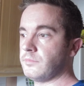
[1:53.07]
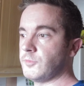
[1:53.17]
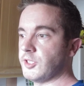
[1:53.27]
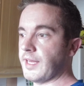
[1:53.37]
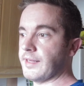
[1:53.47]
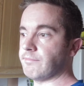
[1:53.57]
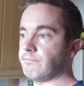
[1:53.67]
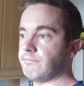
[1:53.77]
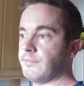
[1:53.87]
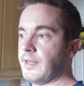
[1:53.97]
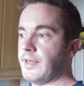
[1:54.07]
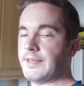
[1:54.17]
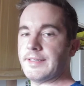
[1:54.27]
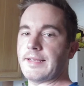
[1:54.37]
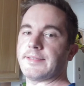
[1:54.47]
just kind of
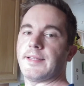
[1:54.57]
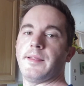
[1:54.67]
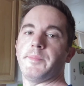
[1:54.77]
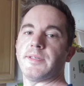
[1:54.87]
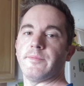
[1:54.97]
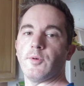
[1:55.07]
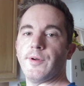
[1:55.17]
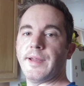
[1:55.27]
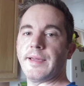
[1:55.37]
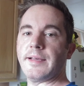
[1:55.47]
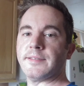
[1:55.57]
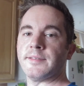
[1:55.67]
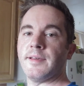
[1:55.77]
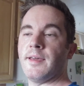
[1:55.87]
test the limits of brewing, I guess.